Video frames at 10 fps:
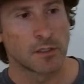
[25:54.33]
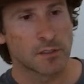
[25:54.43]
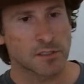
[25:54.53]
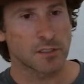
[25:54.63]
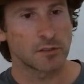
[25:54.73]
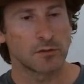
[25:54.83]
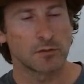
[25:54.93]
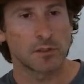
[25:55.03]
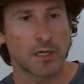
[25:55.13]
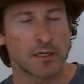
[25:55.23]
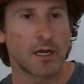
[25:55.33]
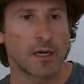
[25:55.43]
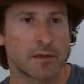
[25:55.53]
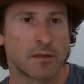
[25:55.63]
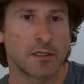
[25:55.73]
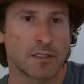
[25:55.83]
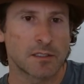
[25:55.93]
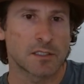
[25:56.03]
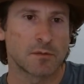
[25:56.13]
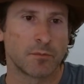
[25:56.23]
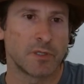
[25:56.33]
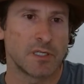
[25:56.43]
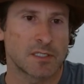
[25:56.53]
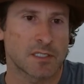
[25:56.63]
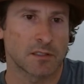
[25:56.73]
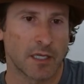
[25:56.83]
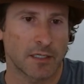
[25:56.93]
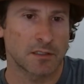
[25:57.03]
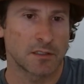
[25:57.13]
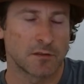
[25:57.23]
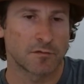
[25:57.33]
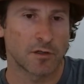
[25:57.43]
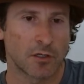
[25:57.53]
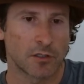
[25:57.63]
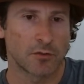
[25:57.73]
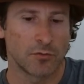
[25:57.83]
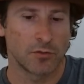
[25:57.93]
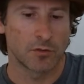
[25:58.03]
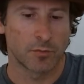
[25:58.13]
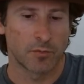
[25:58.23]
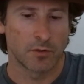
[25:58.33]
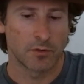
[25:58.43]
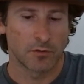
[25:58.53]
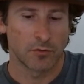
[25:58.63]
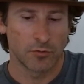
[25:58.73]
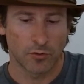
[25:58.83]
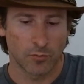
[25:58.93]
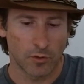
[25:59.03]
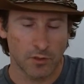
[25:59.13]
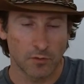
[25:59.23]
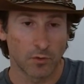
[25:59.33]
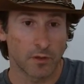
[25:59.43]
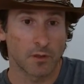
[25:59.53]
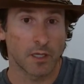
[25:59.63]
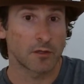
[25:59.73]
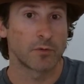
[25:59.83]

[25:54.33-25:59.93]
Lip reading: Yeah. So I think it's be selective on who you're working with. And like a